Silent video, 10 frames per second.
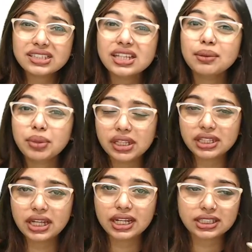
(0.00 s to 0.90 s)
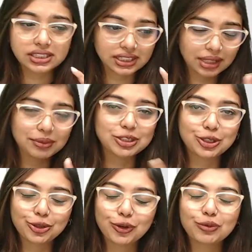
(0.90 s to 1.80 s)
breathing and extend, that means your
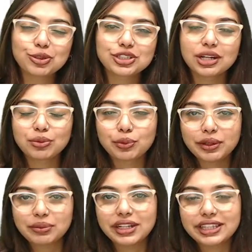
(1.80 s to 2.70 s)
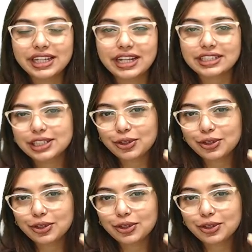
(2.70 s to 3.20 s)
locomotion and movement, breathing and extend,